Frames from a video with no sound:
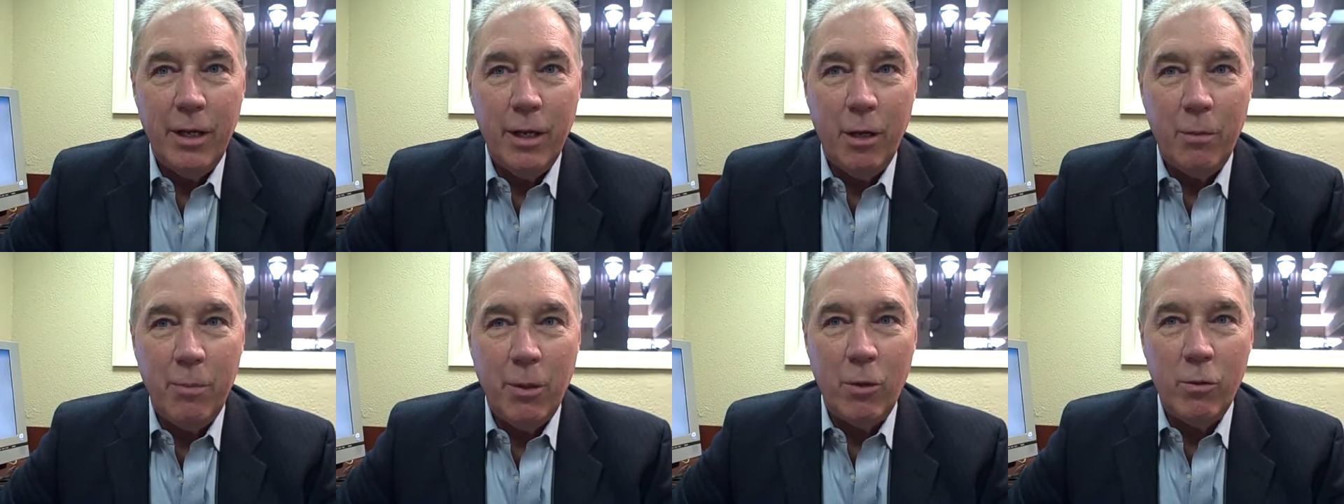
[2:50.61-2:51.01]

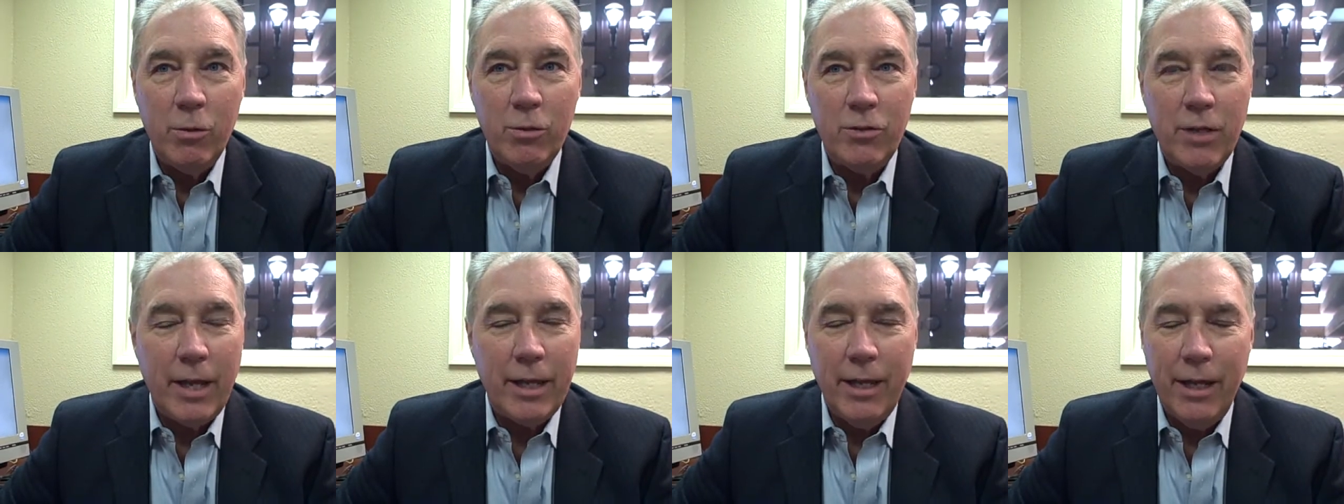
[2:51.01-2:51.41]

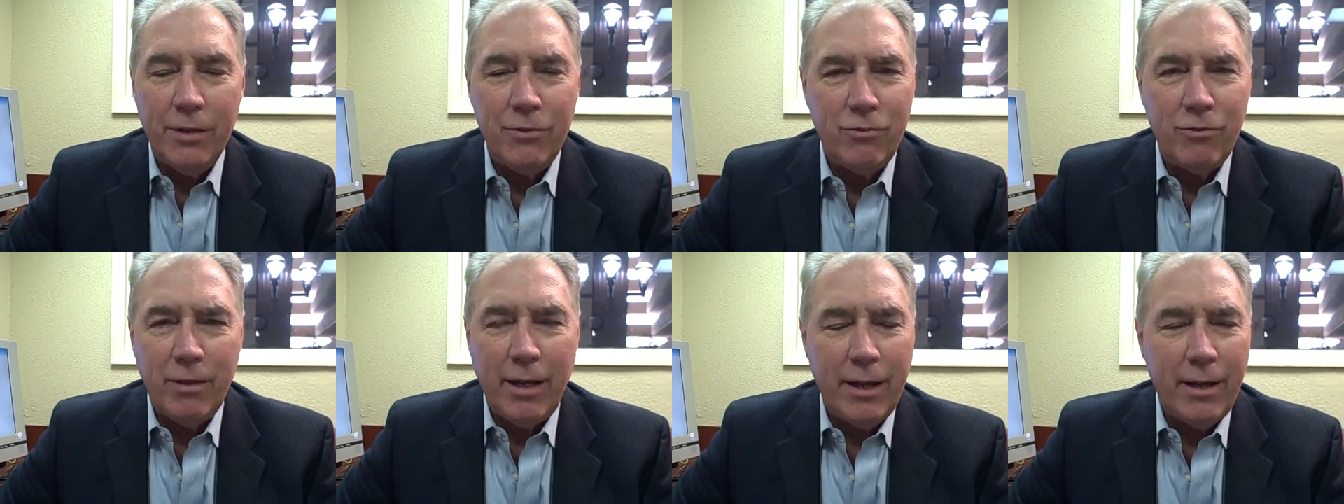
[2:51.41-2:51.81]
Opponents, I
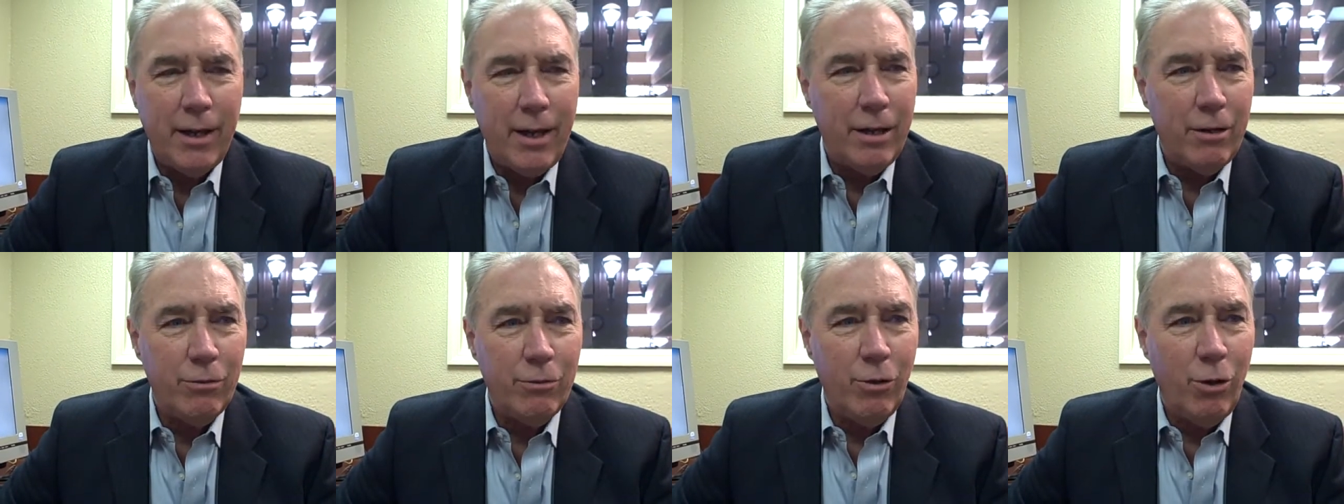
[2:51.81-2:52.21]
guess,
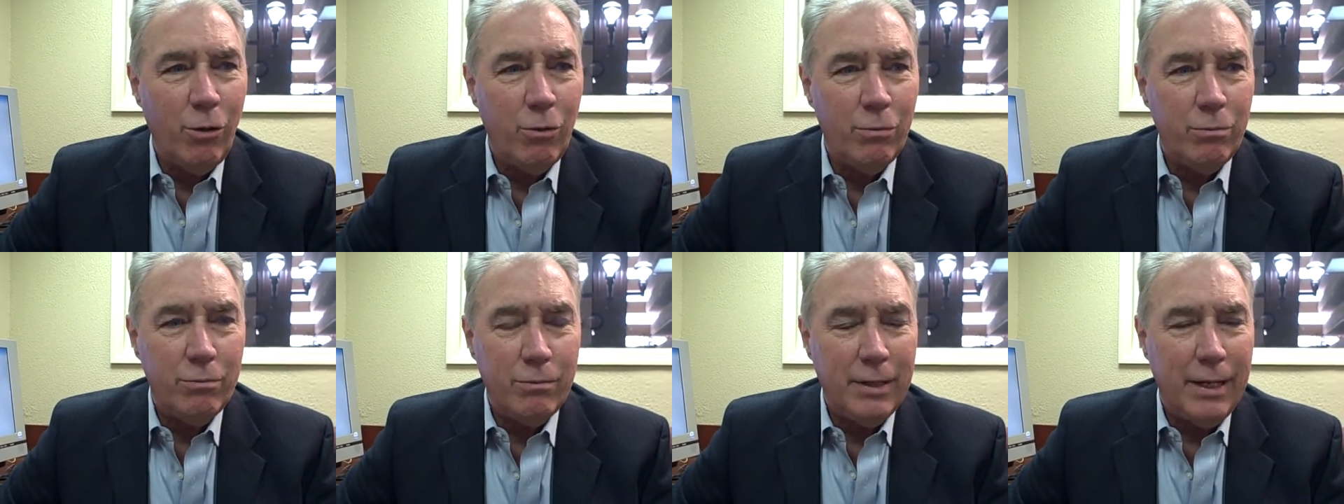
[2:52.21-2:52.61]
I don't
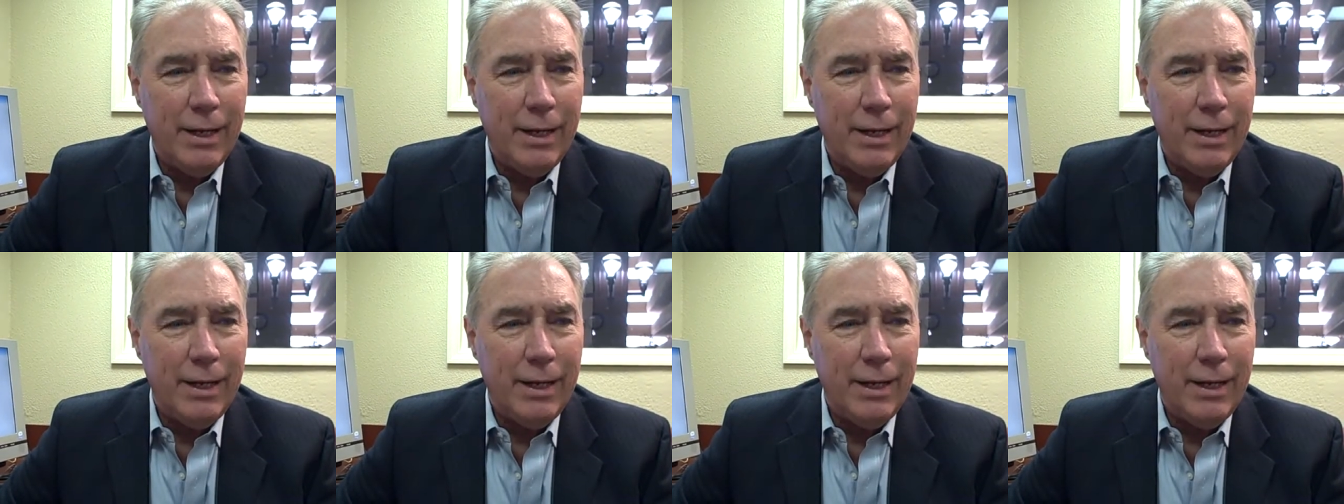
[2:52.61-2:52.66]
know,